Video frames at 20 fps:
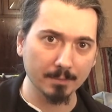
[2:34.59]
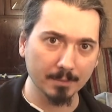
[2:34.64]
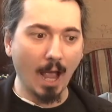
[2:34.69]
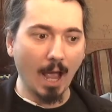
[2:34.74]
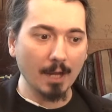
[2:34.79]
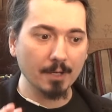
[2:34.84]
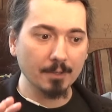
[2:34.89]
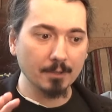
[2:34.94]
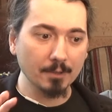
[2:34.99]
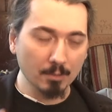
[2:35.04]

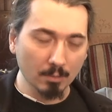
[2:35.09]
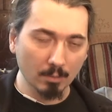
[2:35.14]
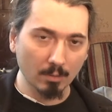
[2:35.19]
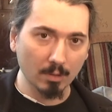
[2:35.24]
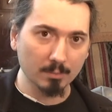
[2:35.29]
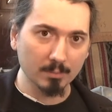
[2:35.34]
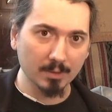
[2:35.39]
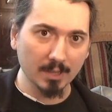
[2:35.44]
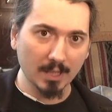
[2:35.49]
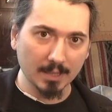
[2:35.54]
And
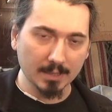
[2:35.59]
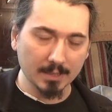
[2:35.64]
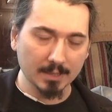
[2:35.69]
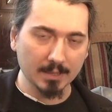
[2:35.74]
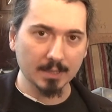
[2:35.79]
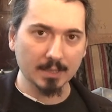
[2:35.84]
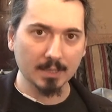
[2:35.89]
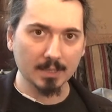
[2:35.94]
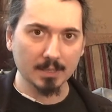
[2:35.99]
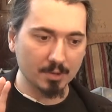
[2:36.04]
normal
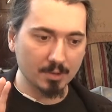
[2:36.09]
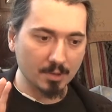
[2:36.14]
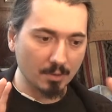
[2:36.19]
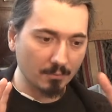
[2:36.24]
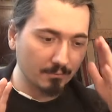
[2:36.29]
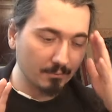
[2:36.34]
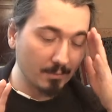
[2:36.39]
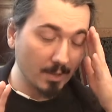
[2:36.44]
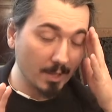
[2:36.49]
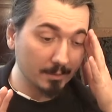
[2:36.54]
editing
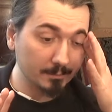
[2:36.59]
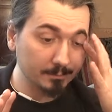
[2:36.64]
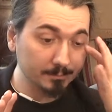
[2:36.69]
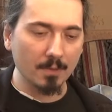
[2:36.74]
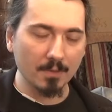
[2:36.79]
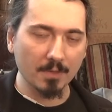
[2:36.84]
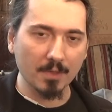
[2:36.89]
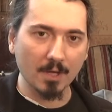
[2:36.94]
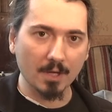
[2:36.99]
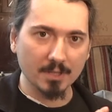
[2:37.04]
software
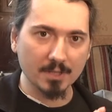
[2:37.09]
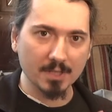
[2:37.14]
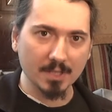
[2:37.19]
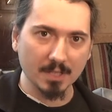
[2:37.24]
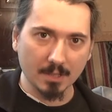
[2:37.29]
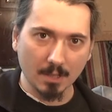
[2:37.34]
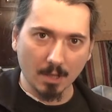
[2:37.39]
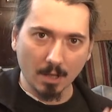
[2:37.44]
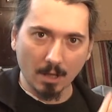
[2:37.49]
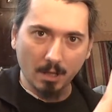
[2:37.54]
does
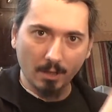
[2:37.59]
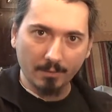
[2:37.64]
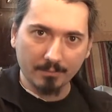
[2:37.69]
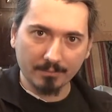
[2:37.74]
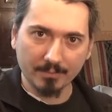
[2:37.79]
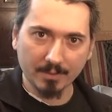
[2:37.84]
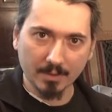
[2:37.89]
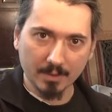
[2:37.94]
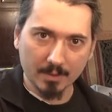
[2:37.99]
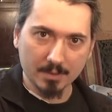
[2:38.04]
it
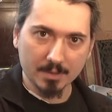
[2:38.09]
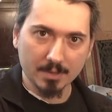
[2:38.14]
after.